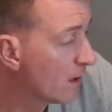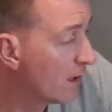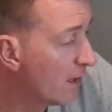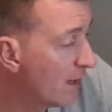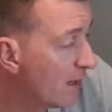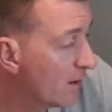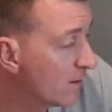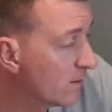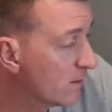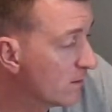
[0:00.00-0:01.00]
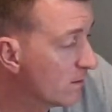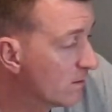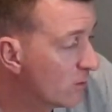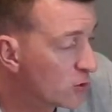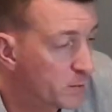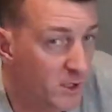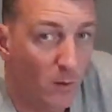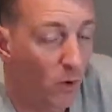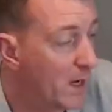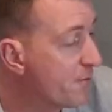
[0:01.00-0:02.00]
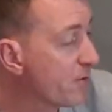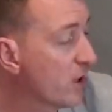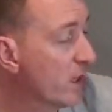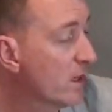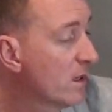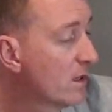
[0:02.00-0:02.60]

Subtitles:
100% wire free.